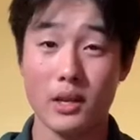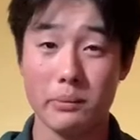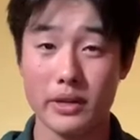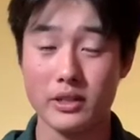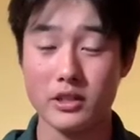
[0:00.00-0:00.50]

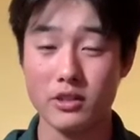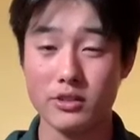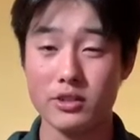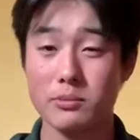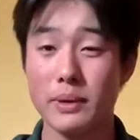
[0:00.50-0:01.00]
because
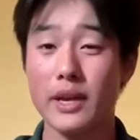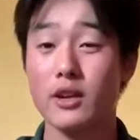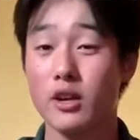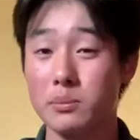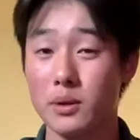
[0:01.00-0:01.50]
users pay in
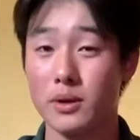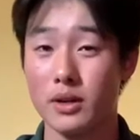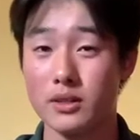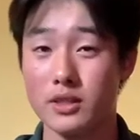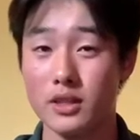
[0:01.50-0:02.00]

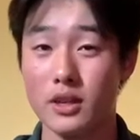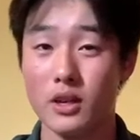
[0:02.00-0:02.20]
cryptocurrency,